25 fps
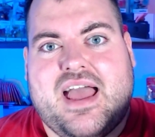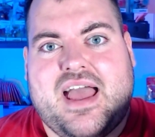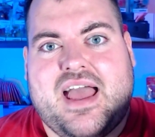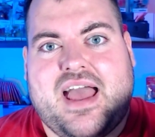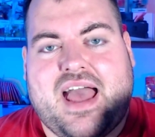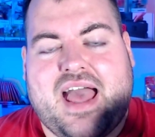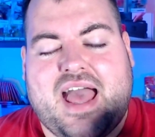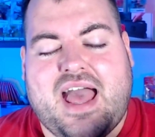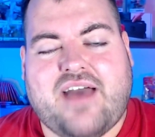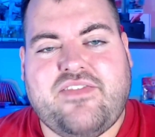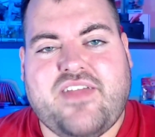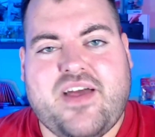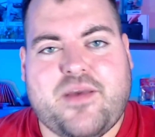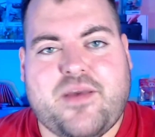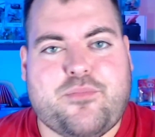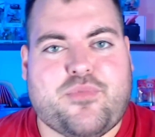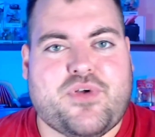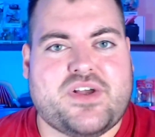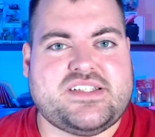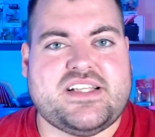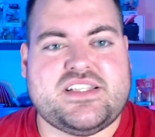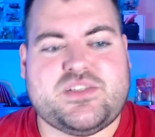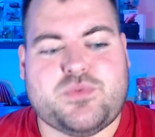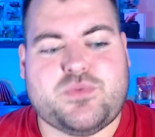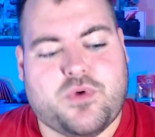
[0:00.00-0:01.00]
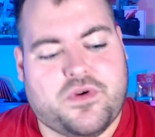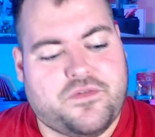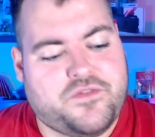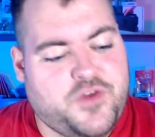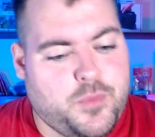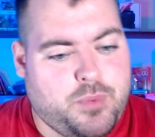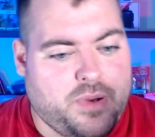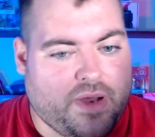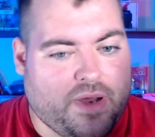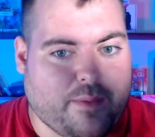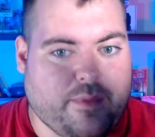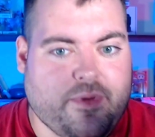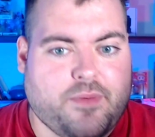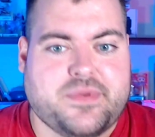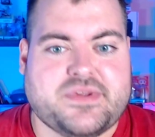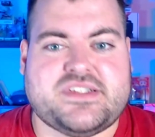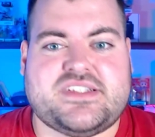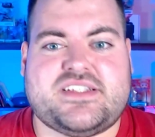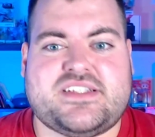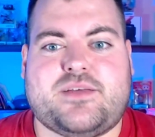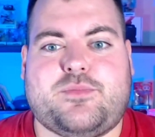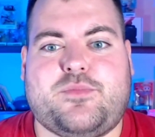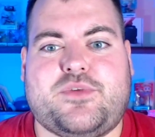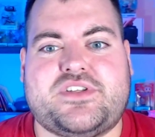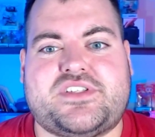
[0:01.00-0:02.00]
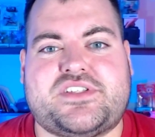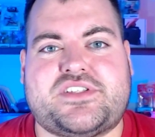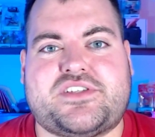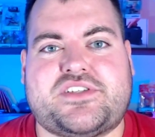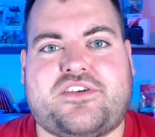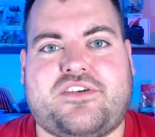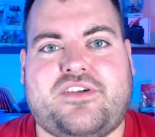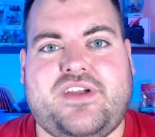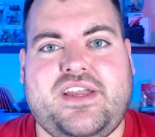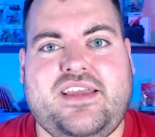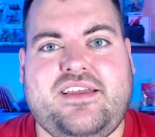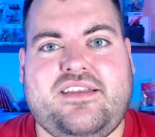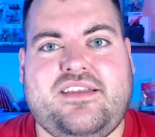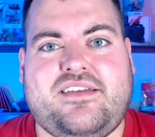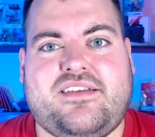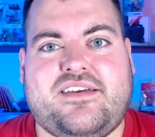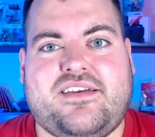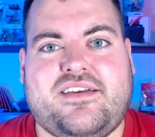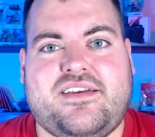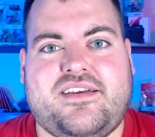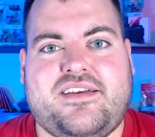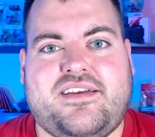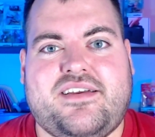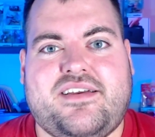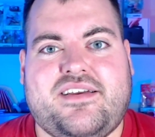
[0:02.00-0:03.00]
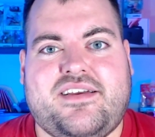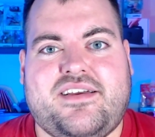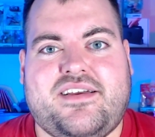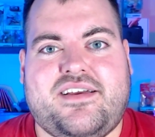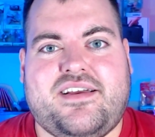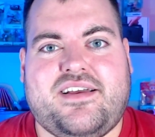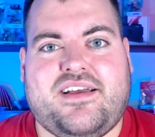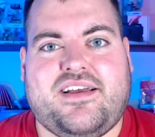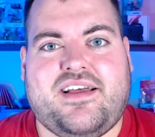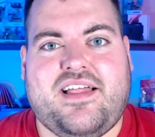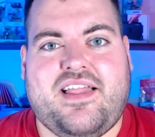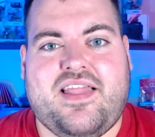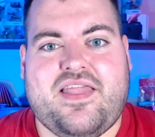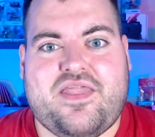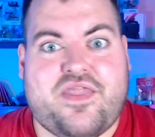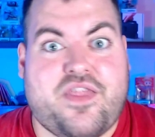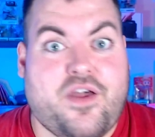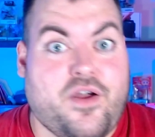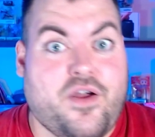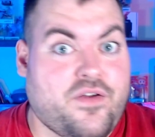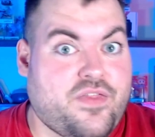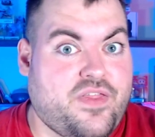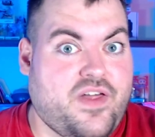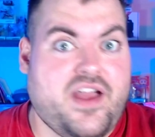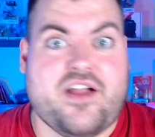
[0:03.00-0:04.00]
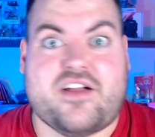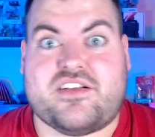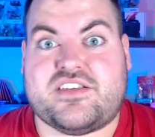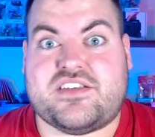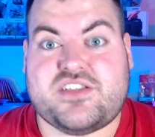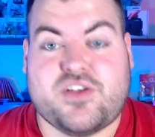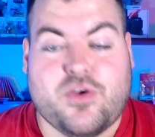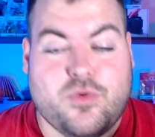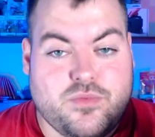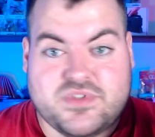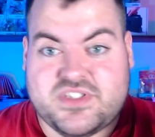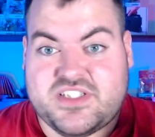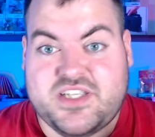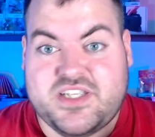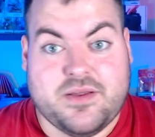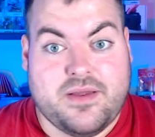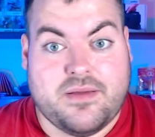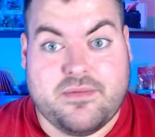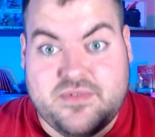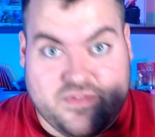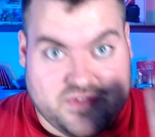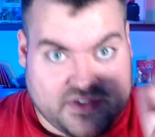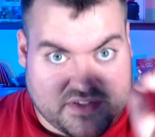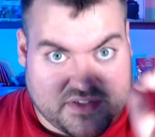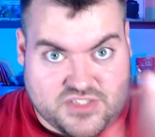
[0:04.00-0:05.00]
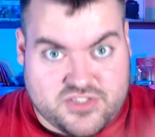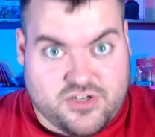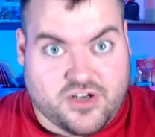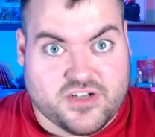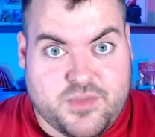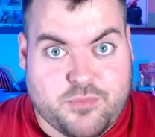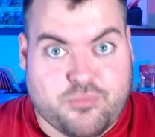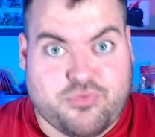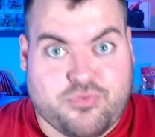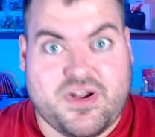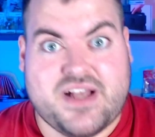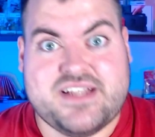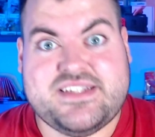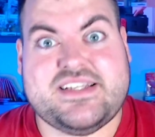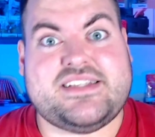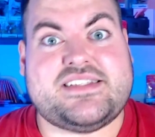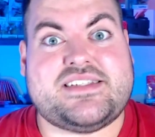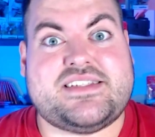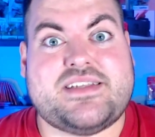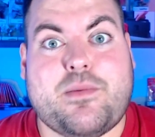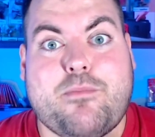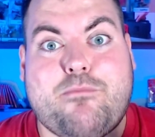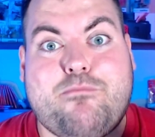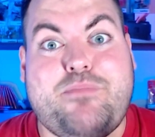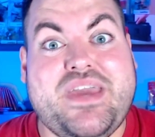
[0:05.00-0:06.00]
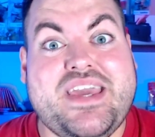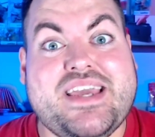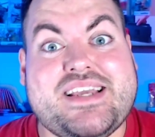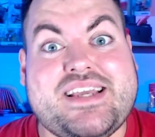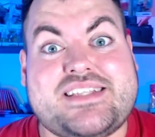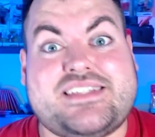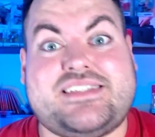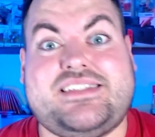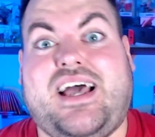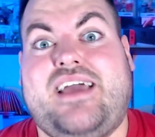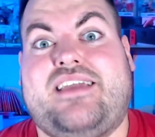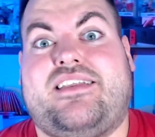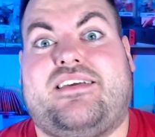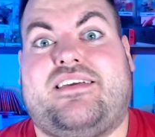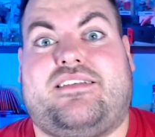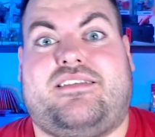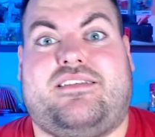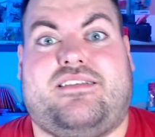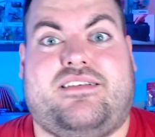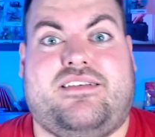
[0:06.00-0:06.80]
have that presence where if you pop up on someone's screen, they're there. So to start the presence, be excited.